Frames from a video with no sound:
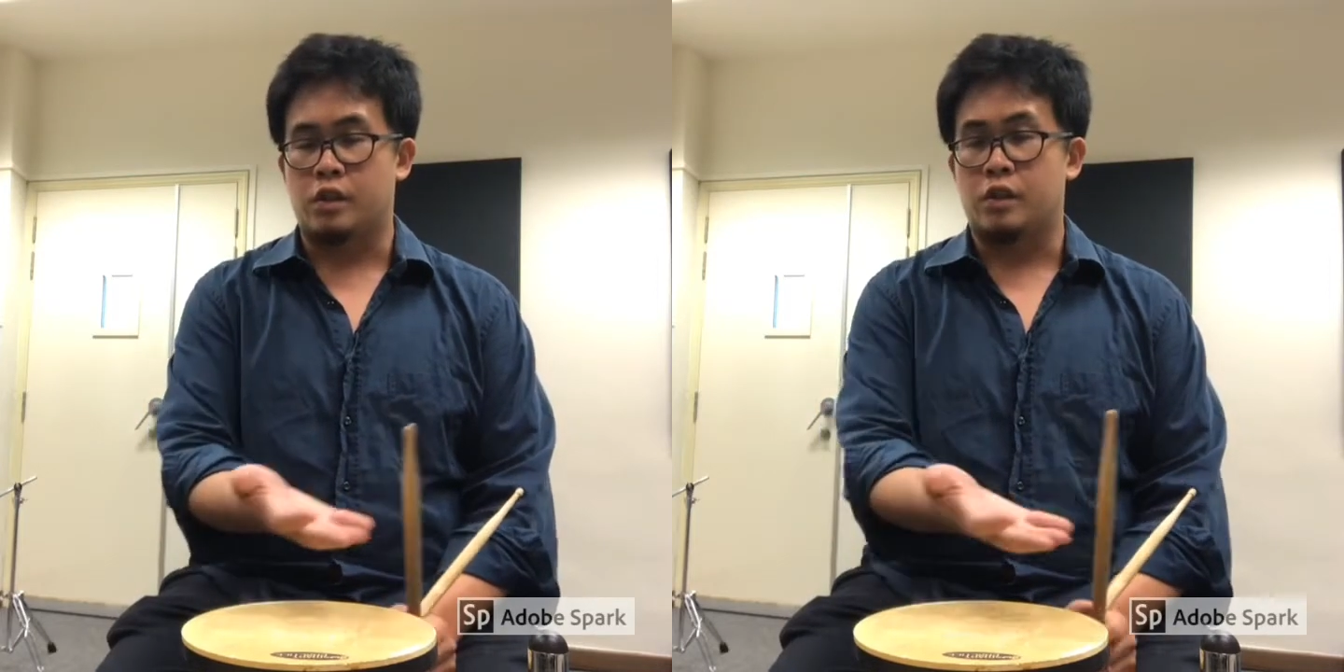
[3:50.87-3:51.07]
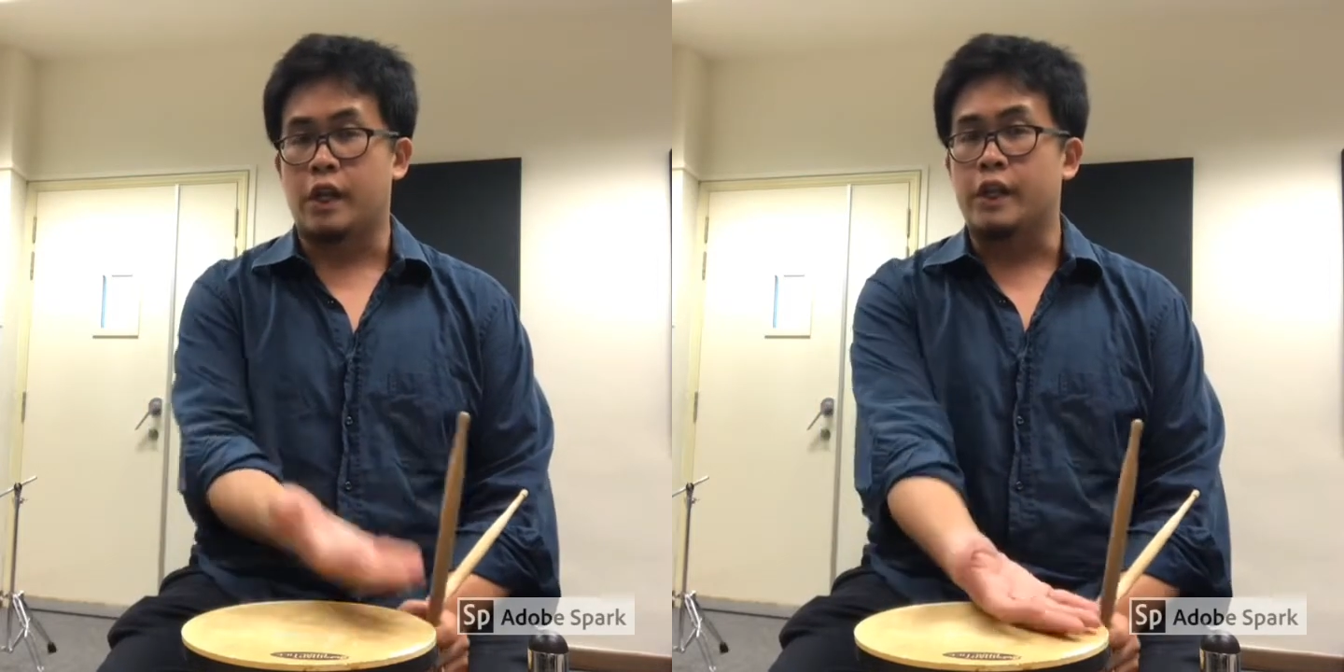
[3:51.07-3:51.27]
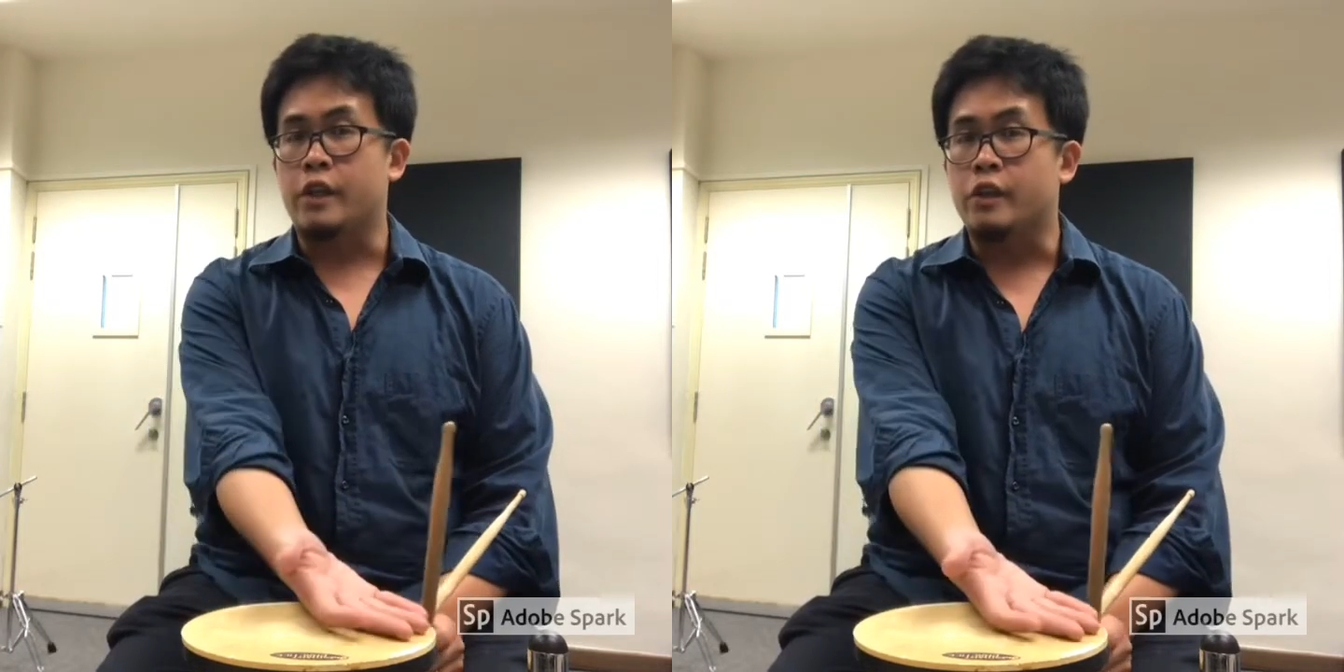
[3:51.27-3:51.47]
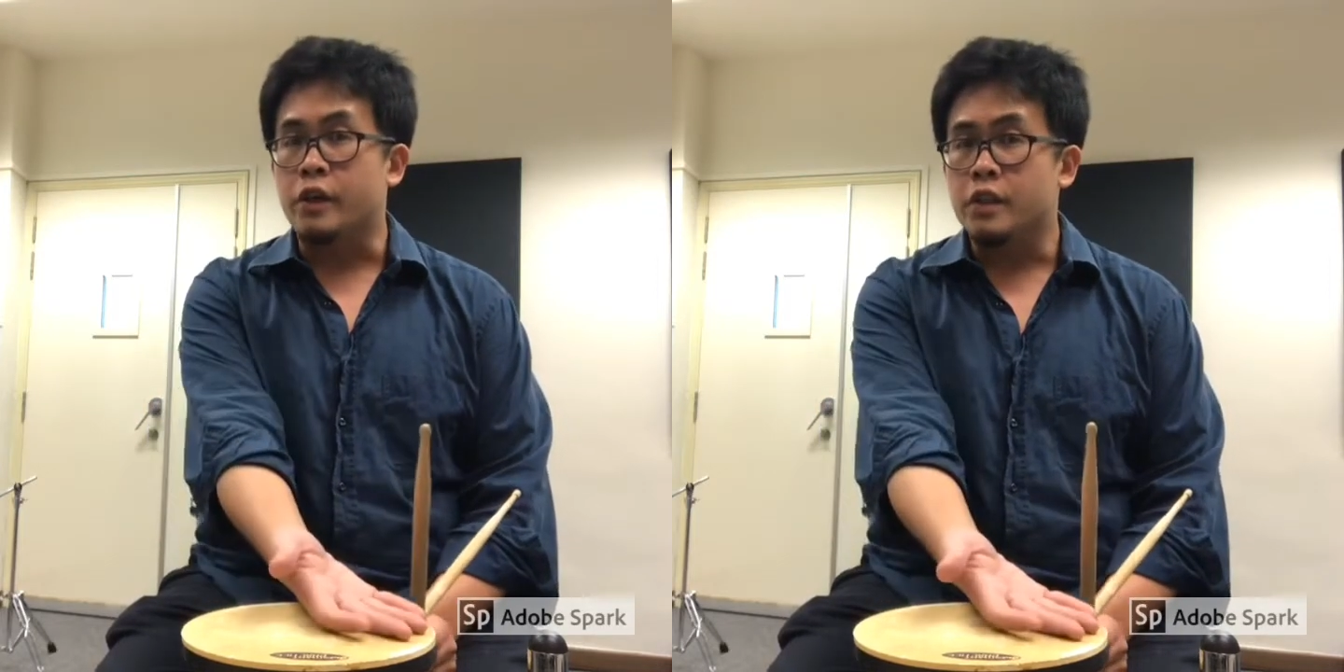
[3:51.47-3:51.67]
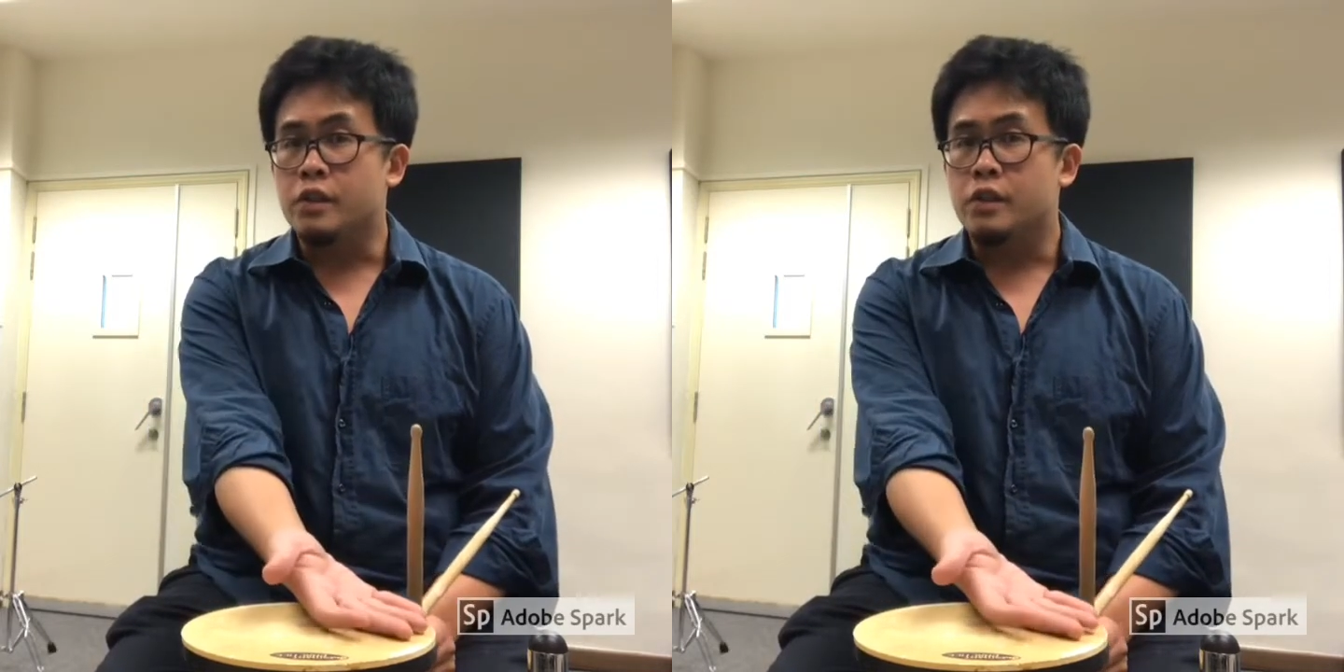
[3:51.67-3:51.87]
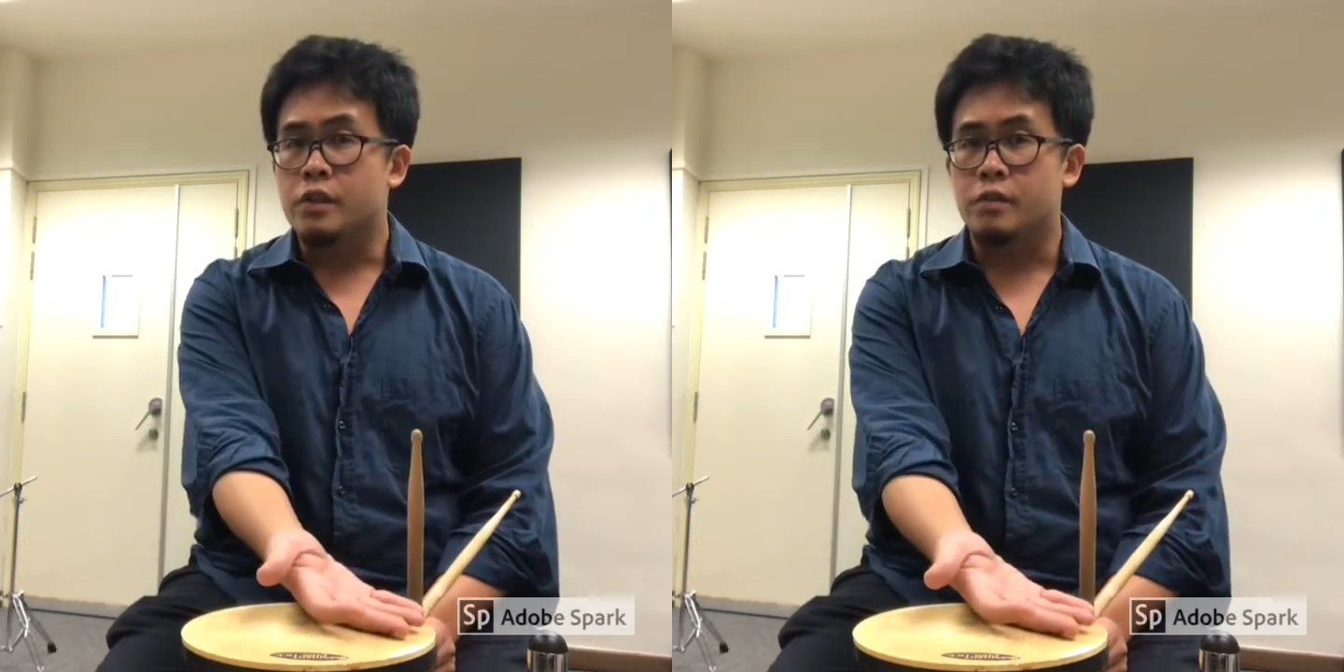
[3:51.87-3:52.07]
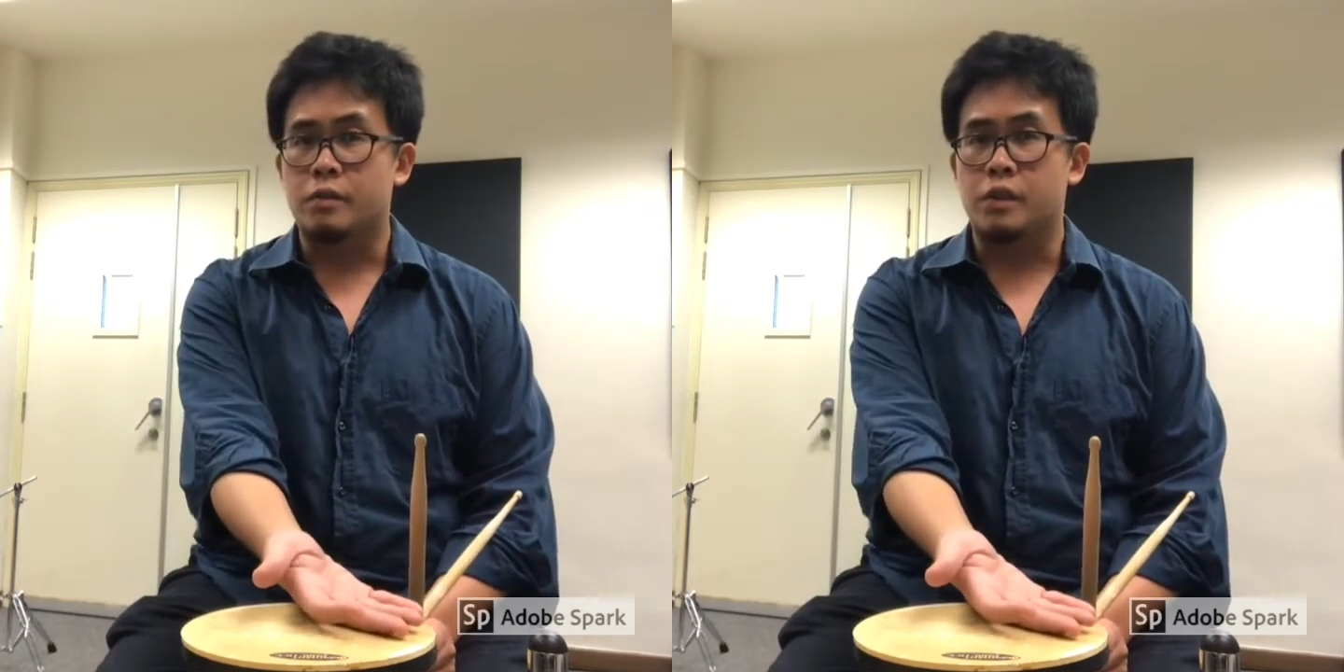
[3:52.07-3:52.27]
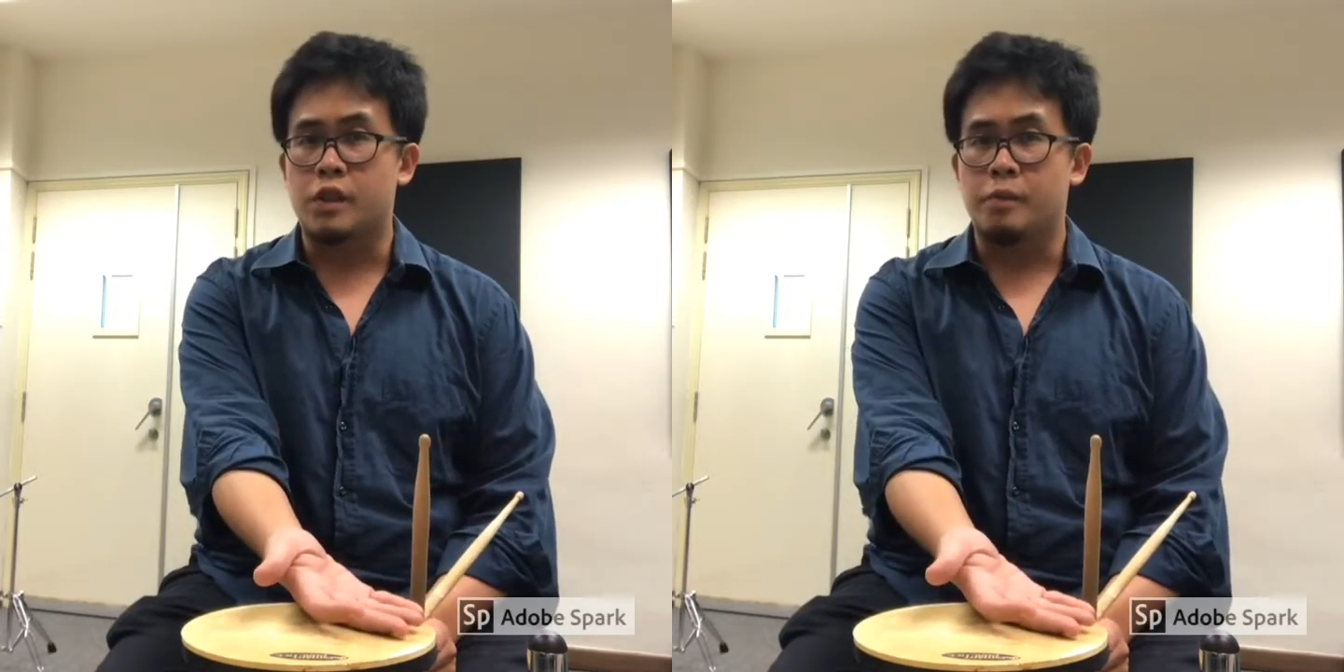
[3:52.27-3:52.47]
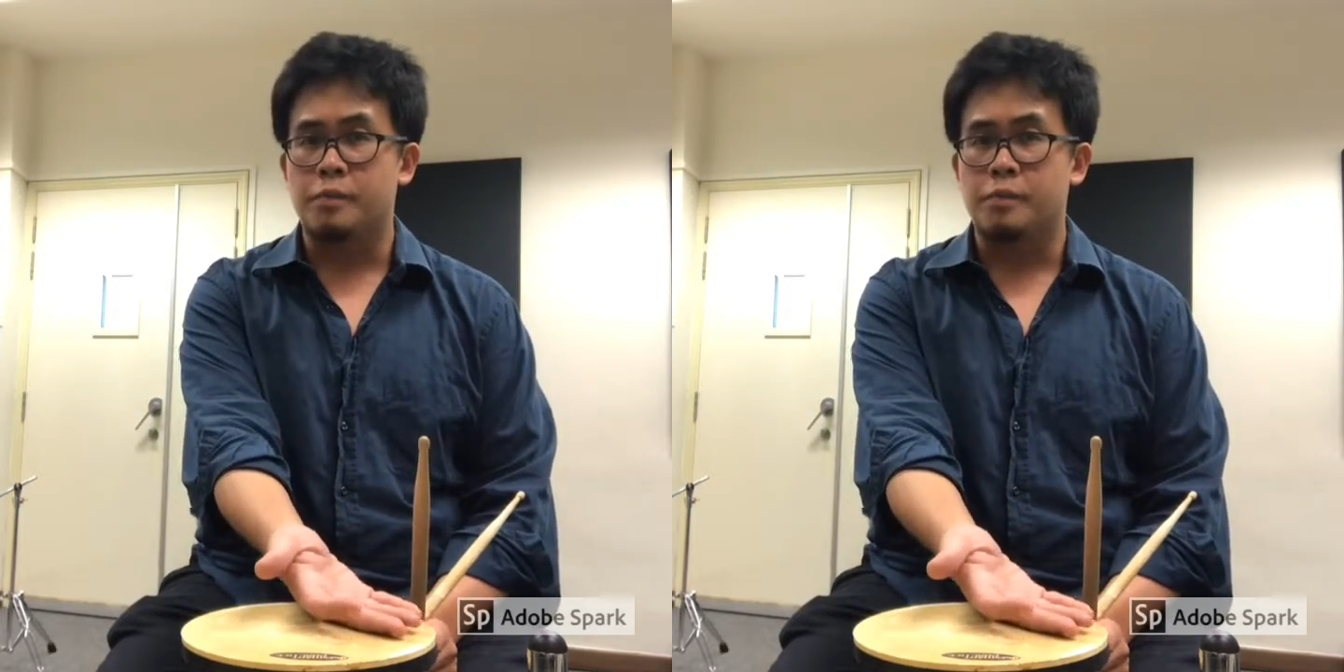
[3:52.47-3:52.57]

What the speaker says: 90 degrees from the drum